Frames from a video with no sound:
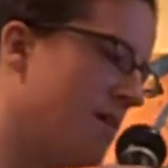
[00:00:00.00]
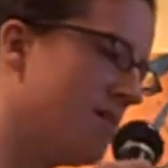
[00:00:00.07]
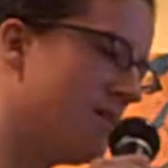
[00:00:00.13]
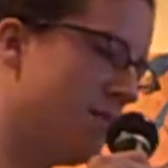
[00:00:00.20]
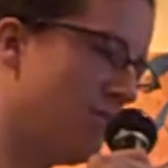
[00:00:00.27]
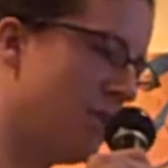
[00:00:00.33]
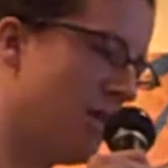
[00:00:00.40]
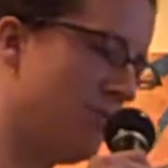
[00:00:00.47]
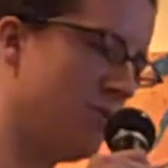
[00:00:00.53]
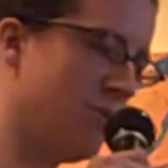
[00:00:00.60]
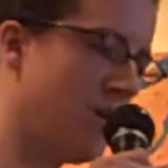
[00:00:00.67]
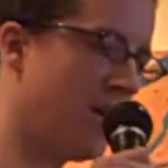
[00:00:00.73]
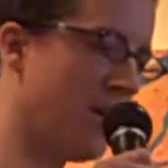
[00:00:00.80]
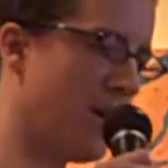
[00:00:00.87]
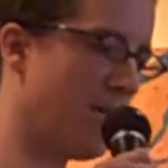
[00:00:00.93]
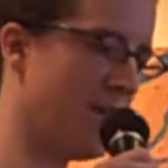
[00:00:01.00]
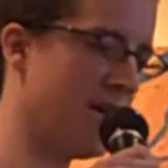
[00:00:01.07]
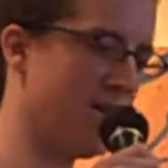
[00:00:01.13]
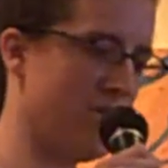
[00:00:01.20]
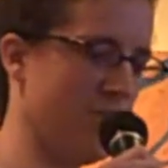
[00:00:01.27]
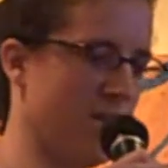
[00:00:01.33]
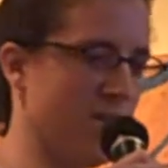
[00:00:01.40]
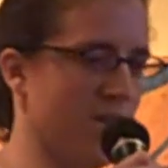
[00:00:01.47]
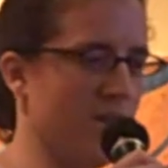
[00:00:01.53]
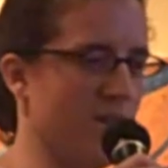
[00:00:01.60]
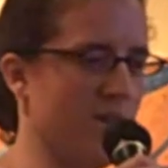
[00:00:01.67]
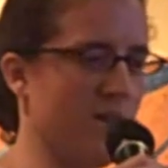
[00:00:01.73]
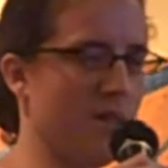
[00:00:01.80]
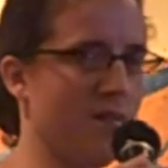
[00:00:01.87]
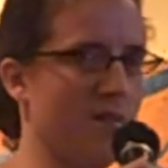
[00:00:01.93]
Sometimes we climb onto each
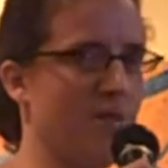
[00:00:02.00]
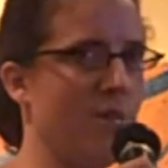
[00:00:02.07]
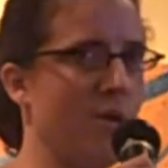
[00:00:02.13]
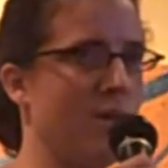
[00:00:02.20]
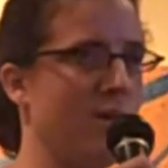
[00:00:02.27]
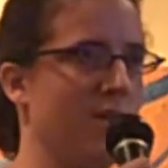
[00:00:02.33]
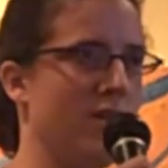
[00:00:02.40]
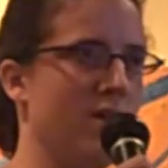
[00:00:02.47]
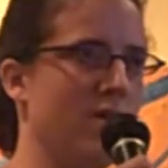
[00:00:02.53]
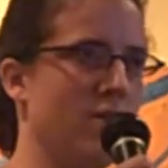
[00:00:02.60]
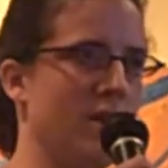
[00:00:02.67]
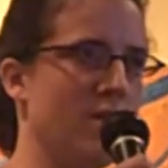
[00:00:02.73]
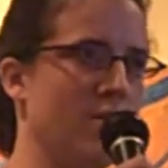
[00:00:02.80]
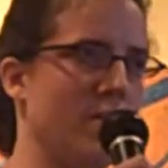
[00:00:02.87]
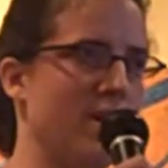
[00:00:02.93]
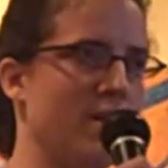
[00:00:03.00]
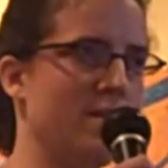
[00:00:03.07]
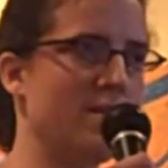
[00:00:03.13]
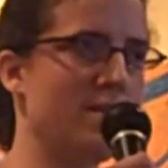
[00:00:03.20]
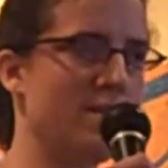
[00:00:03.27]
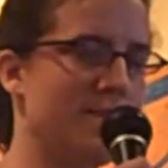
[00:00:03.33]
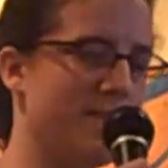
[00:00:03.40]
other as if we couldn't do otherwise.